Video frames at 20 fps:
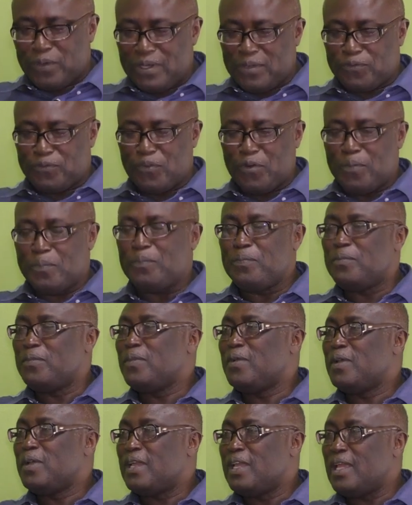is from
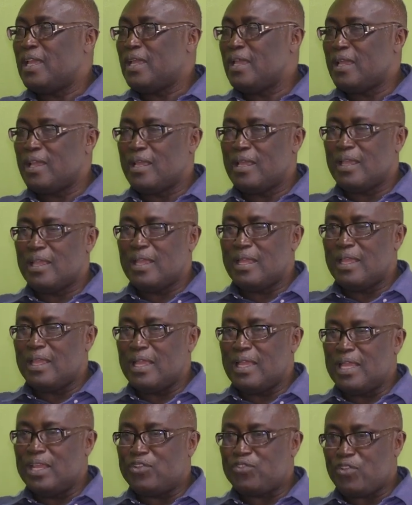
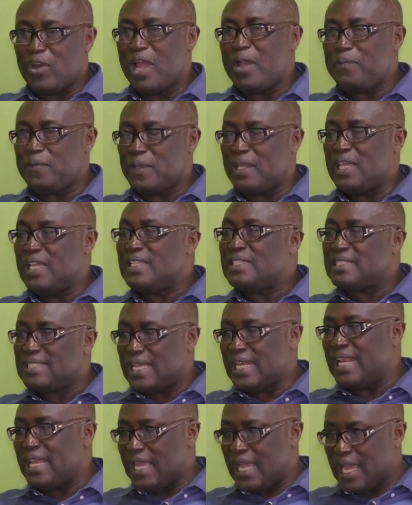a tribe in
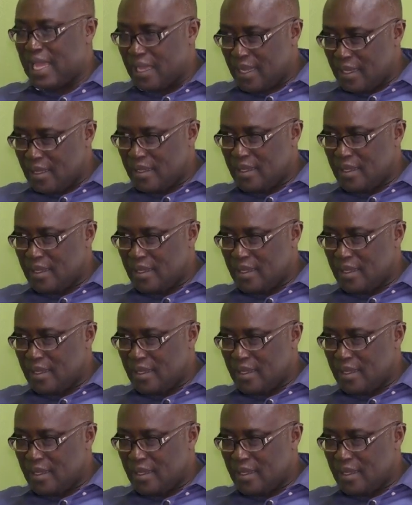Senegal.